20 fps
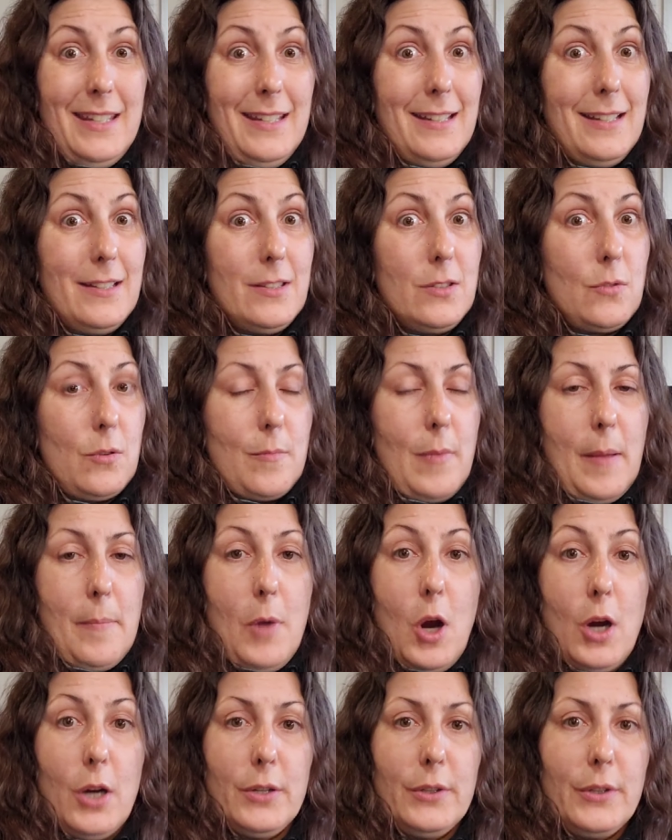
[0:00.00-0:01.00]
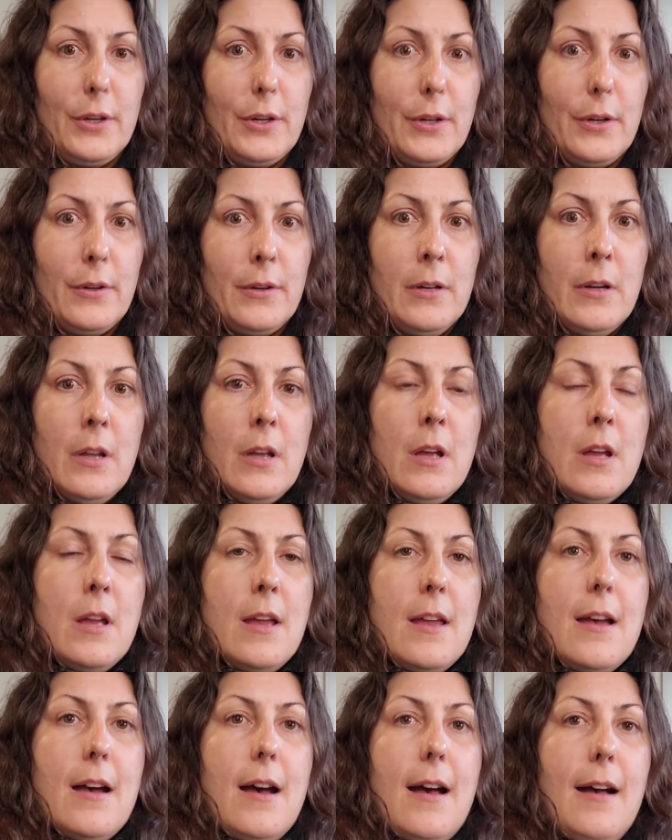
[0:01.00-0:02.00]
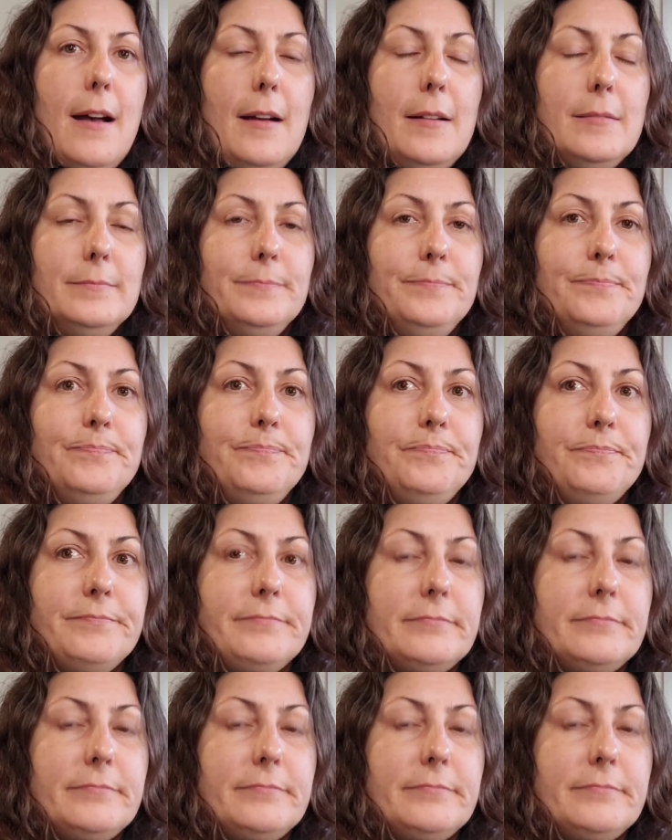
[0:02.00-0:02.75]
kids or my partner. And